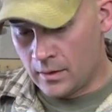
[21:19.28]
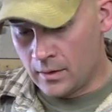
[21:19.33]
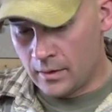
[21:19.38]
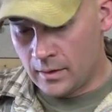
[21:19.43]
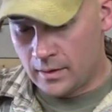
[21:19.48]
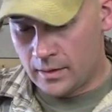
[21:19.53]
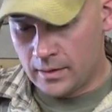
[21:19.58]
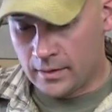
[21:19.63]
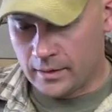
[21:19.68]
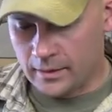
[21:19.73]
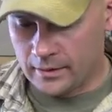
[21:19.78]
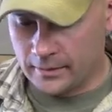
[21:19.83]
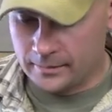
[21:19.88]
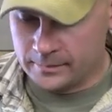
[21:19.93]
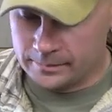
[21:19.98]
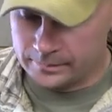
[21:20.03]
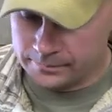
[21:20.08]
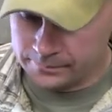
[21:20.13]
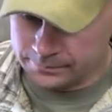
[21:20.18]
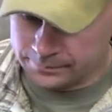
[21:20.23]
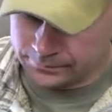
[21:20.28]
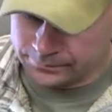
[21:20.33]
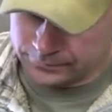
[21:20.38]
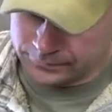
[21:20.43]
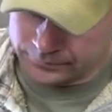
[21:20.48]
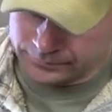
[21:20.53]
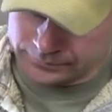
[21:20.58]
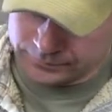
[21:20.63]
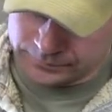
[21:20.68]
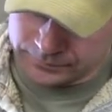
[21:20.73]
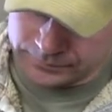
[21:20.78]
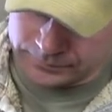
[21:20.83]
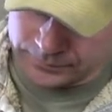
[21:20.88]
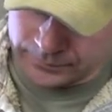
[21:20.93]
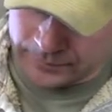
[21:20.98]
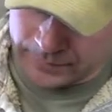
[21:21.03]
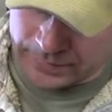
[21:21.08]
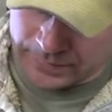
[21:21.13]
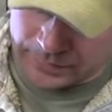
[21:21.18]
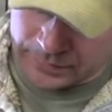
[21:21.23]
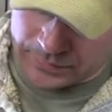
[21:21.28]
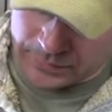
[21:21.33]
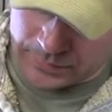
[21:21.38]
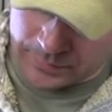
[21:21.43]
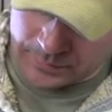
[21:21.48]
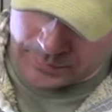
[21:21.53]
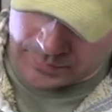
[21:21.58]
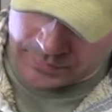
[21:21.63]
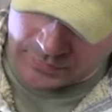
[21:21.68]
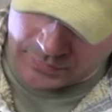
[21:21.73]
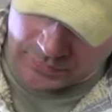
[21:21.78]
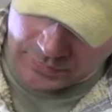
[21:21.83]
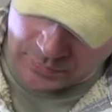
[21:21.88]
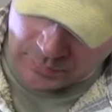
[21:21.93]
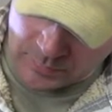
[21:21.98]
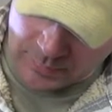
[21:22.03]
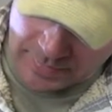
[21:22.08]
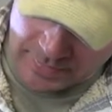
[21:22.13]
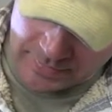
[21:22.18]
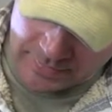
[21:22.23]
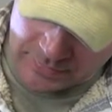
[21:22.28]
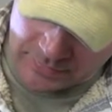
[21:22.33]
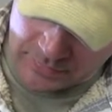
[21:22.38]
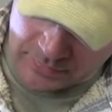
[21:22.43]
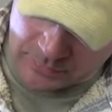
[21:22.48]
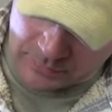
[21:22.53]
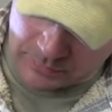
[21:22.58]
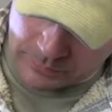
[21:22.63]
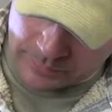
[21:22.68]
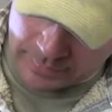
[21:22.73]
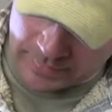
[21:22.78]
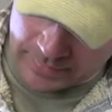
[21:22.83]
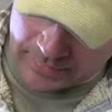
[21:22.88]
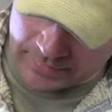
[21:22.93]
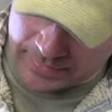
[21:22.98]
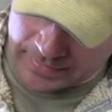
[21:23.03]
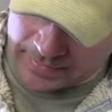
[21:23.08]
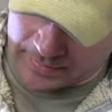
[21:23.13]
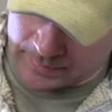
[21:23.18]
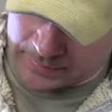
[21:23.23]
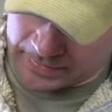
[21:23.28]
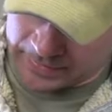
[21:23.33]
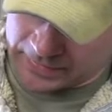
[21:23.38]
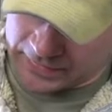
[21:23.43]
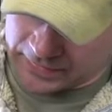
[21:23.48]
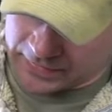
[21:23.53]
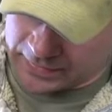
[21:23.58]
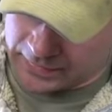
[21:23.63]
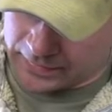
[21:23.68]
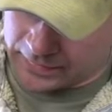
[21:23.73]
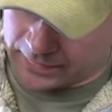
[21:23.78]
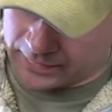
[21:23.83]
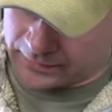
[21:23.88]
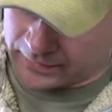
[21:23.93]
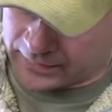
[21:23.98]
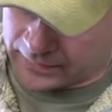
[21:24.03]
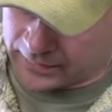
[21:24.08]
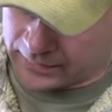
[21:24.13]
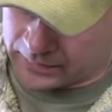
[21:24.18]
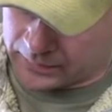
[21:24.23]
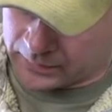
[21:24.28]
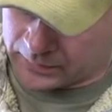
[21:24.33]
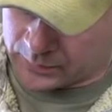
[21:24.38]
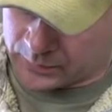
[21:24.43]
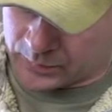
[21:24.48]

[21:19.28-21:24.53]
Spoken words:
Alright. Make sure that my shellback's still running down my center. Everything looks